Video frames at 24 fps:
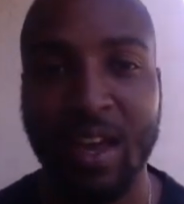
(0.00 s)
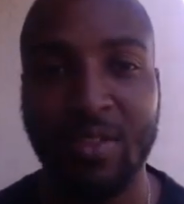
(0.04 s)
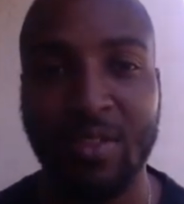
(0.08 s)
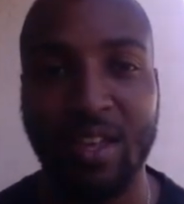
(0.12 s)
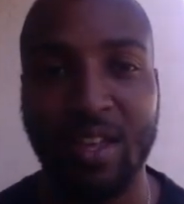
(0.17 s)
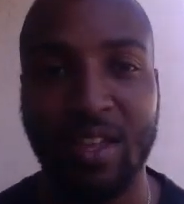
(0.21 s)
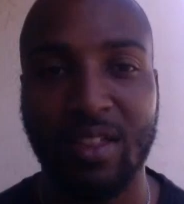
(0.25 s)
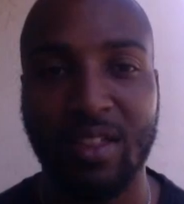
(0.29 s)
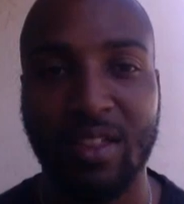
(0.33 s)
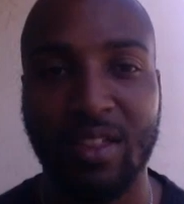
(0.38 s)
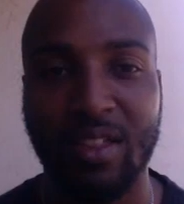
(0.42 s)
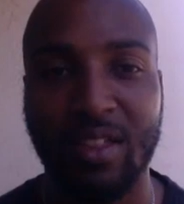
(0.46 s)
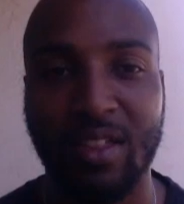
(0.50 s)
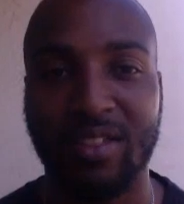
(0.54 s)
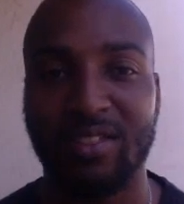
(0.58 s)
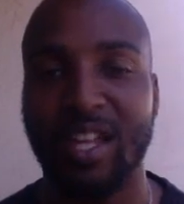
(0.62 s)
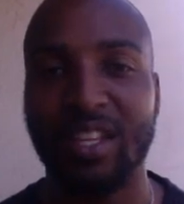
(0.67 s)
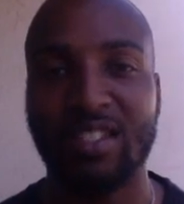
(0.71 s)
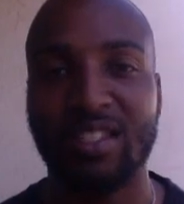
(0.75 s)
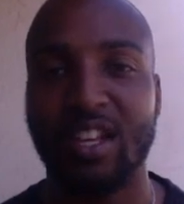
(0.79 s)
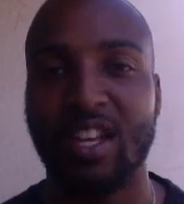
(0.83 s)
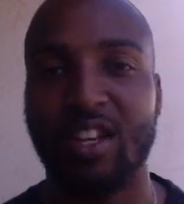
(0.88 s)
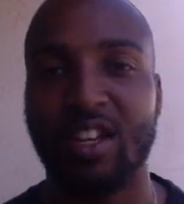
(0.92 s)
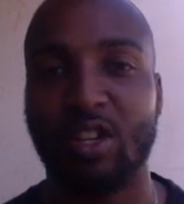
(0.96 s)
then
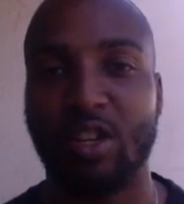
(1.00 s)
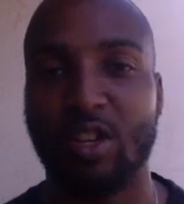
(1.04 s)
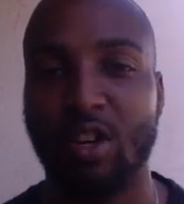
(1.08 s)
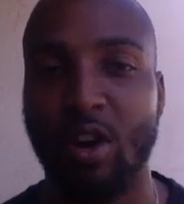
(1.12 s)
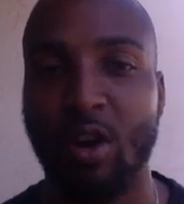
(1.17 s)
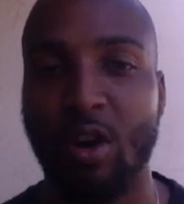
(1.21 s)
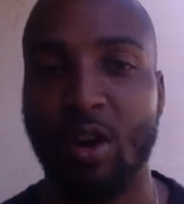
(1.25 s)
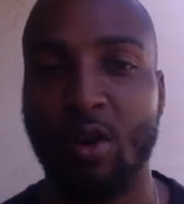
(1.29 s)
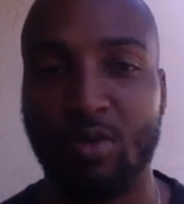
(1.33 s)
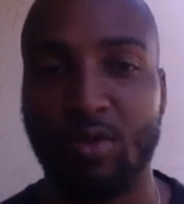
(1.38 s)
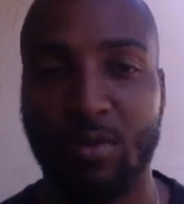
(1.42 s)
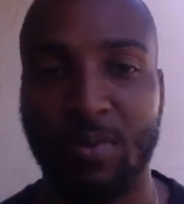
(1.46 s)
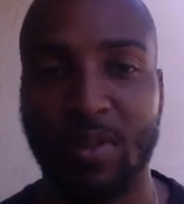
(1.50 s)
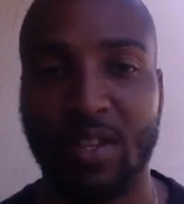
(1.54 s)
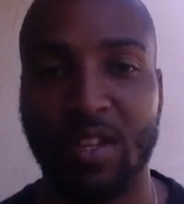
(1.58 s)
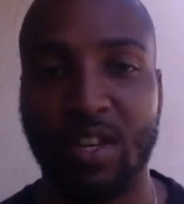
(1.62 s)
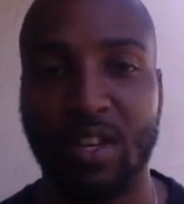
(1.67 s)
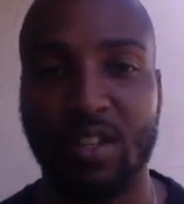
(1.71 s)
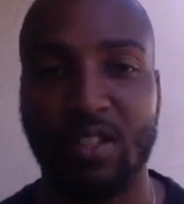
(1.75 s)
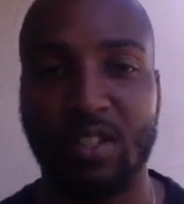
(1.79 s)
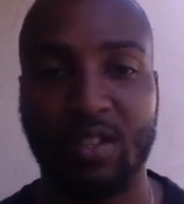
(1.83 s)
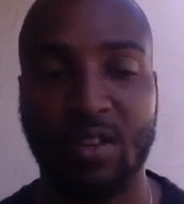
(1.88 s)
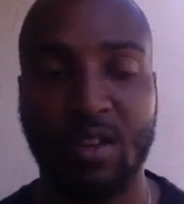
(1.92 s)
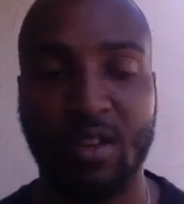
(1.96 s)
that's not a coach,
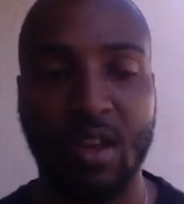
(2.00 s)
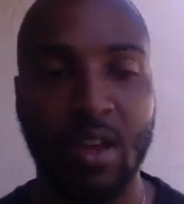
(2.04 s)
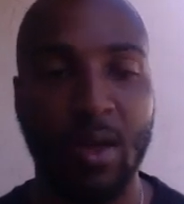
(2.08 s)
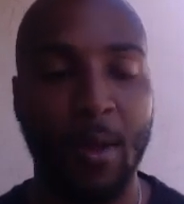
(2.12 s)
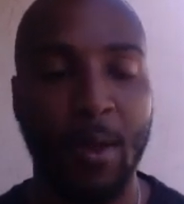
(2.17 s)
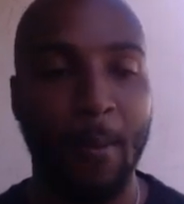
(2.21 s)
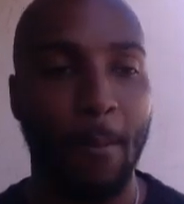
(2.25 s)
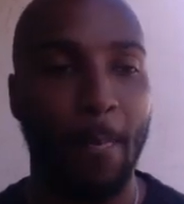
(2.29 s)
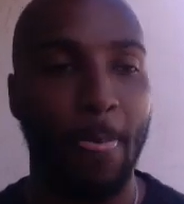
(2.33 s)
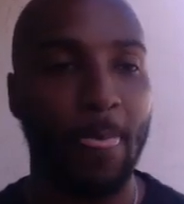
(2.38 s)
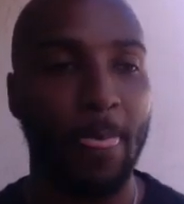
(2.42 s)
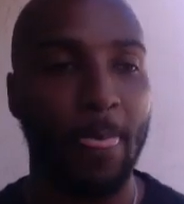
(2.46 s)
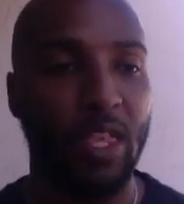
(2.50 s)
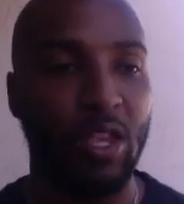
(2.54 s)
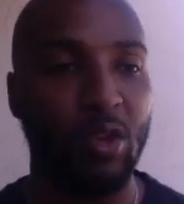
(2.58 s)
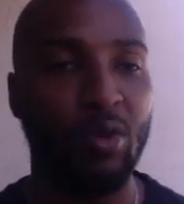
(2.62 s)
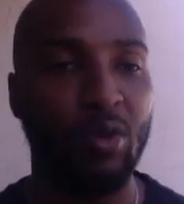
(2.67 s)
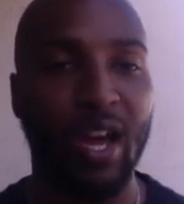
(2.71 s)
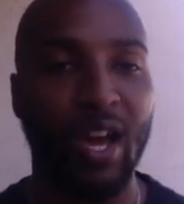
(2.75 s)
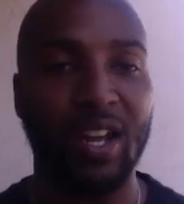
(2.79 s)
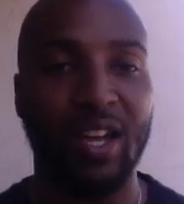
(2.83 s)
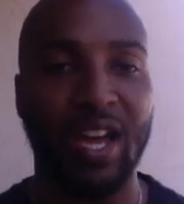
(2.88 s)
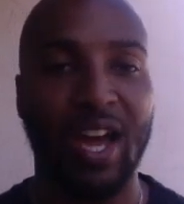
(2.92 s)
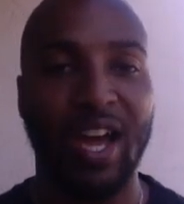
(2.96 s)
because you
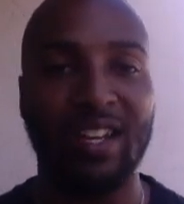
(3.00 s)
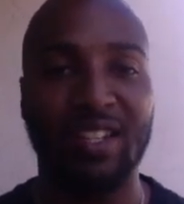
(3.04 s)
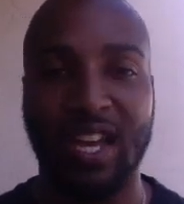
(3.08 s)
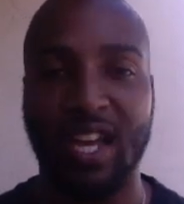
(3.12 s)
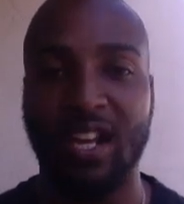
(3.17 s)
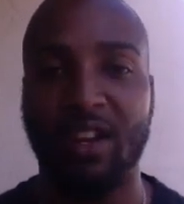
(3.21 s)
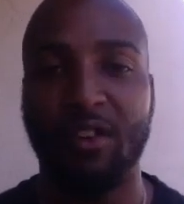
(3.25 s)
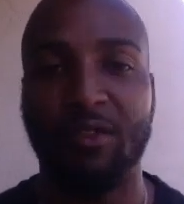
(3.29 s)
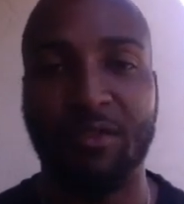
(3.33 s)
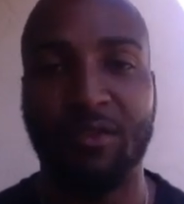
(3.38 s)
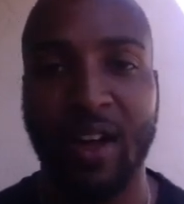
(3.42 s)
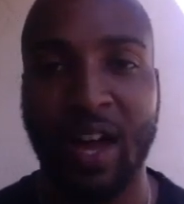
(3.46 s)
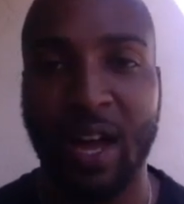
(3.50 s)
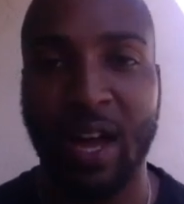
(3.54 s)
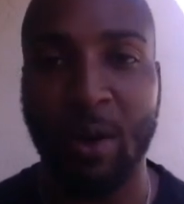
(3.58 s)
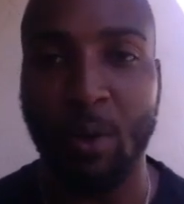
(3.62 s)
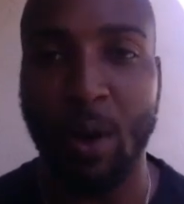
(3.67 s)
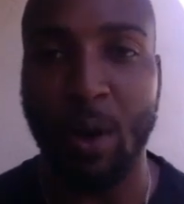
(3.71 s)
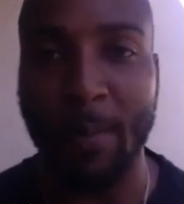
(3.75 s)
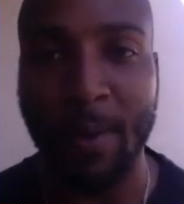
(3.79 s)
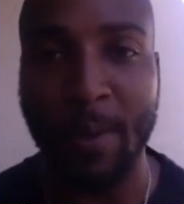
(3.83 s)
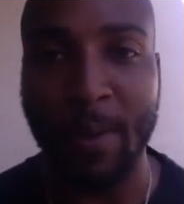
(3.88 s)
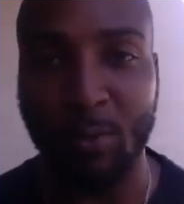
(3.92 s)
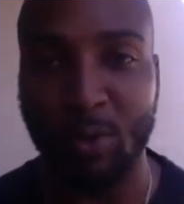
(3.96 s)
got to identify
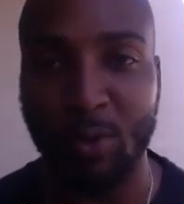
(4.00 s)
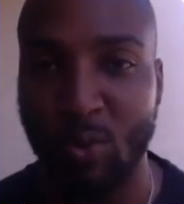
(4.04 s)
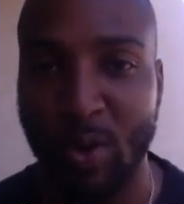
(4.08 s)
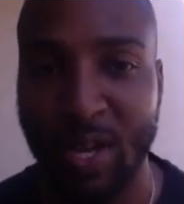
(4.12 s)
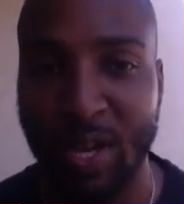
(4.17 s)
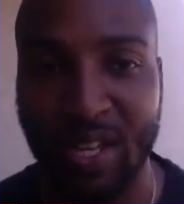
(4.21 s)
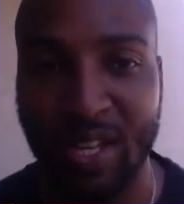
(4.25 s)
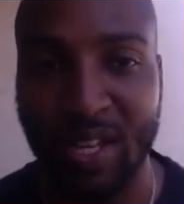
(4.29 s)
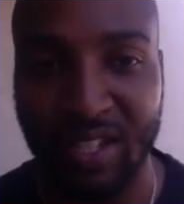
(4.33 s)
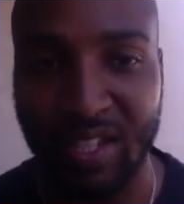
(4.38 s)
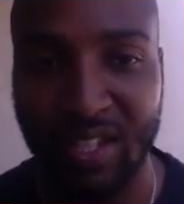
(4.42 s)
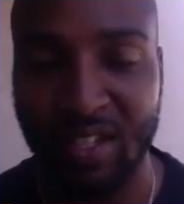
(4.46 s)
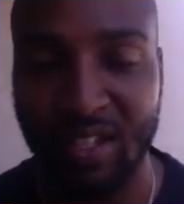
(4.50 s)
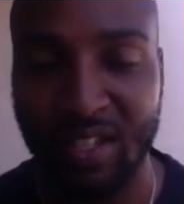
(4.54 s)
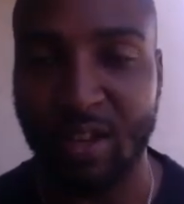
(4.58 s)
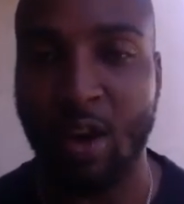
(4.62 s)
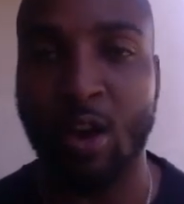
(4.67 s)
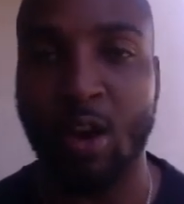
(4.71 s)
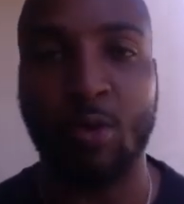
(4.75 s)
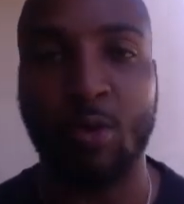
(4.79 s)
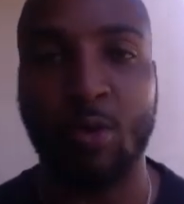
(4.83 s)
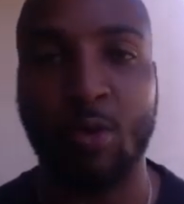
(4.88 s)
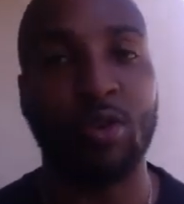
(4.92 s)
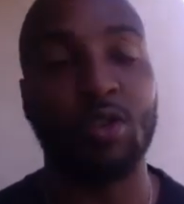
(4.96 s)
what people's weaknesses
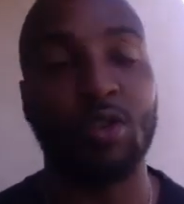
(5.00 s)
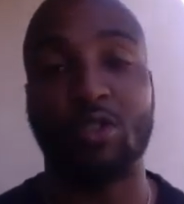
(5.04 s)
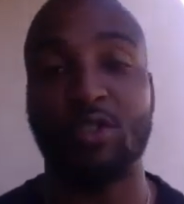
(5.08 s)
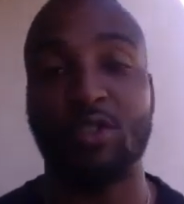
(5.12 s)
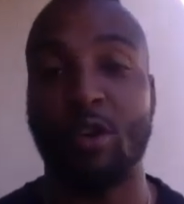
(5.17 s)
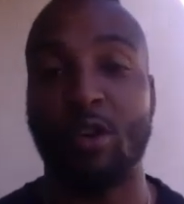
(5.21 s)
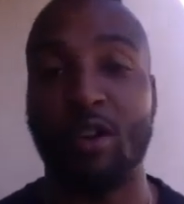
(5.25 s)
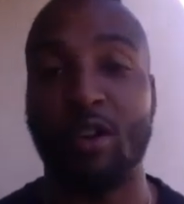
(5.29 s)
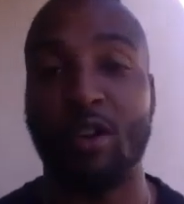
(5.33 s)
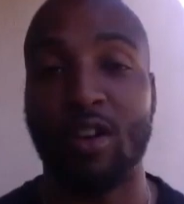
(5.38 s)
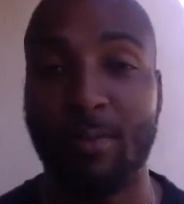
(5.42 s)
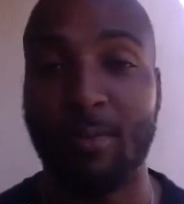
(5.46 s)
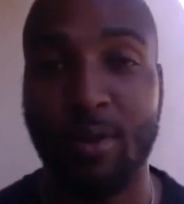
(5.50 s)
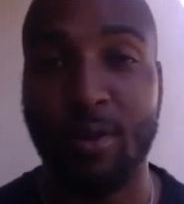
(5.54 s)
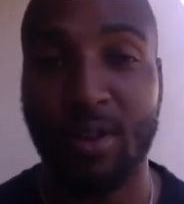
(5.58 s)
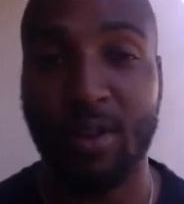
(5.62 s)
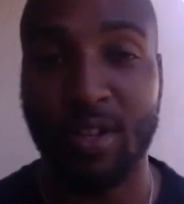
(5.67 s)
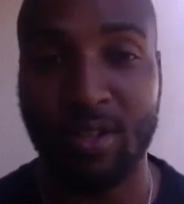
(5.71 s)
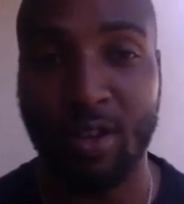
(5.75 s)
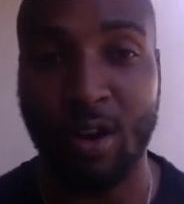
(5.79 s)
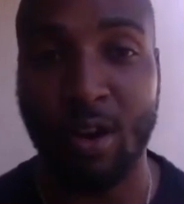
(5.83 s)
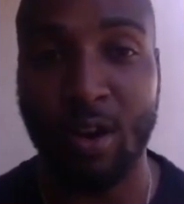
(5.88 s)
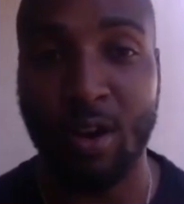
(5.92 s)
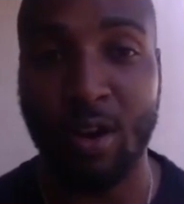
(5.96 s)
are, where their starting
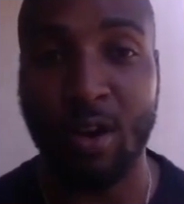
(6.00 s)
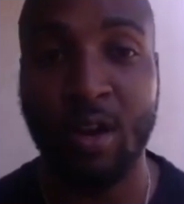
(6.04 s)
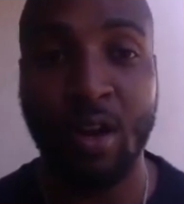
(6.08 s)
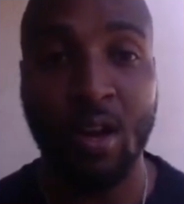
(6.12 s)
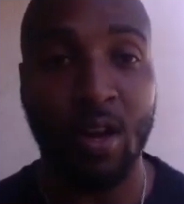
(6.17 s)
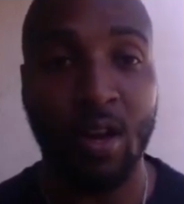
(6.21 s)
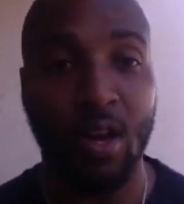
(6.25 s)
points are,